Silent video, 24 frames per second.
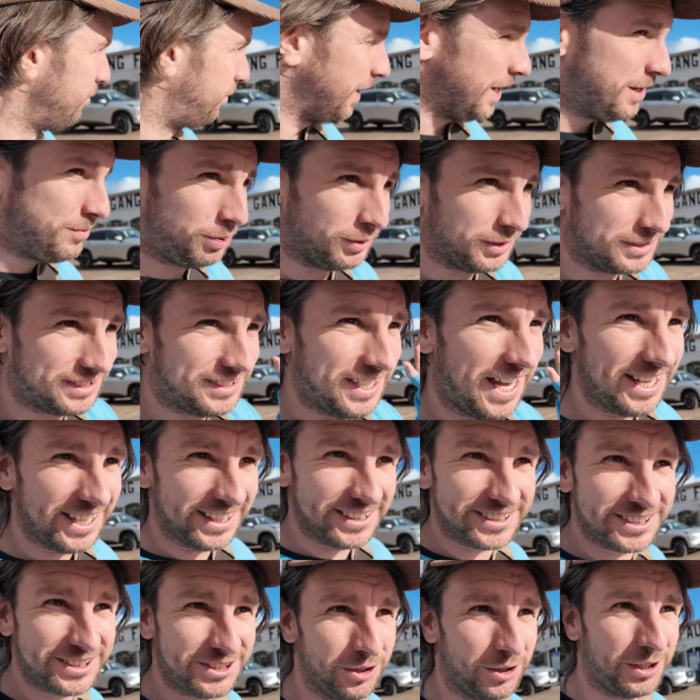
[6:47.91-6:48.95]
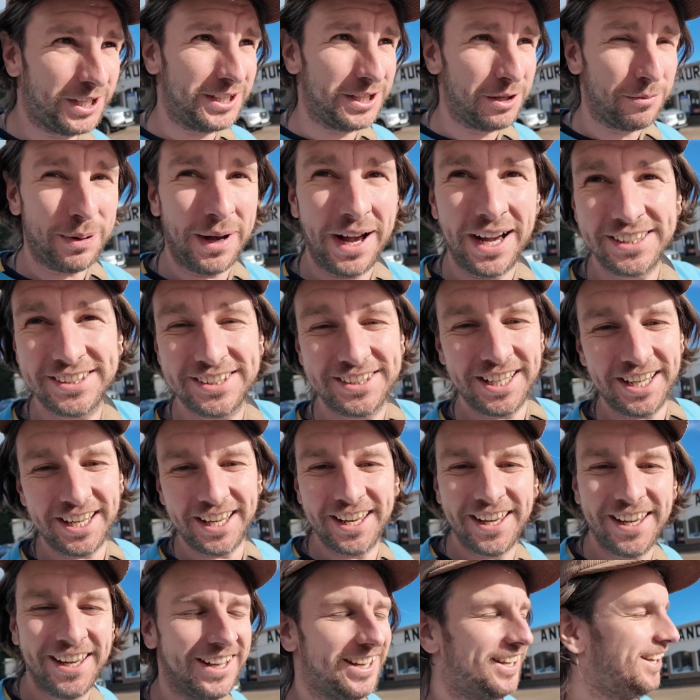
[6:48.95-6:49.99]
People said it's stuck in the past
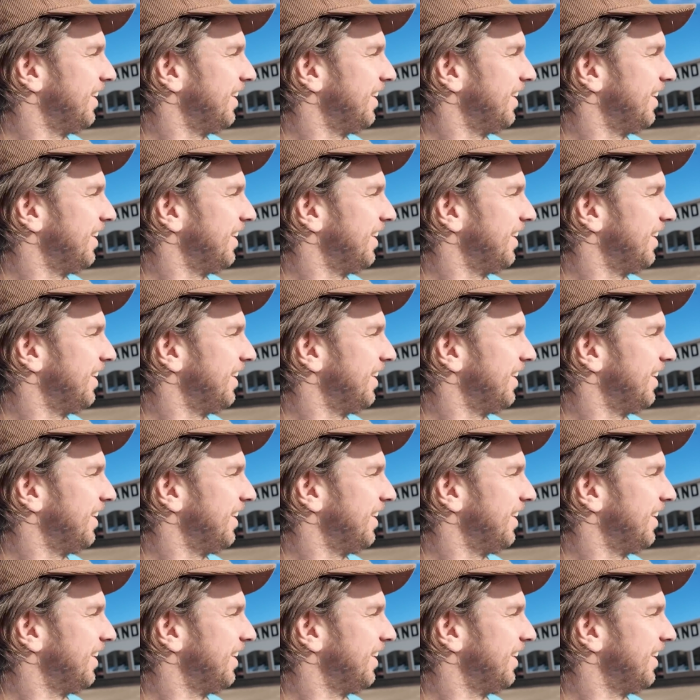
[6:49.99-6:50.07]
here,